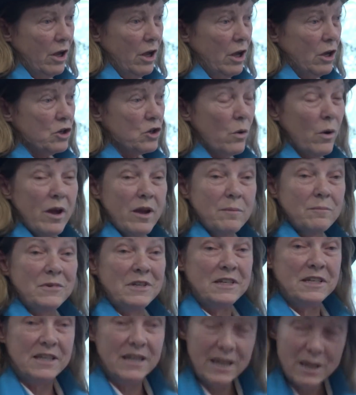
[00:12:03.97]
So I am
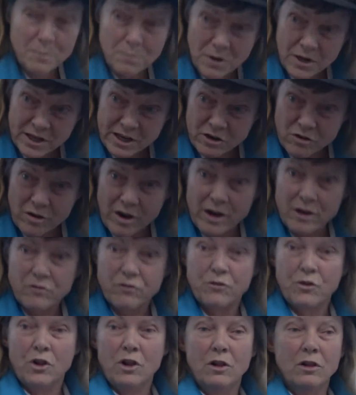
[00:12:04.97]
deeply
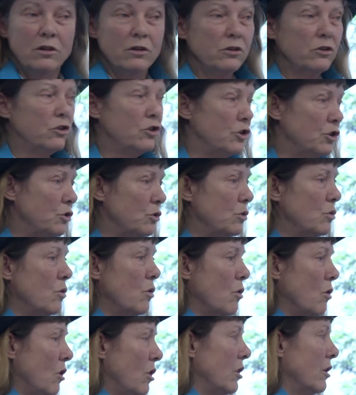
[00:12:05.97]
grateful to
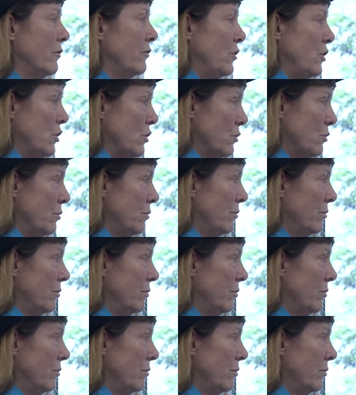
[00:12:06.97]
all of you,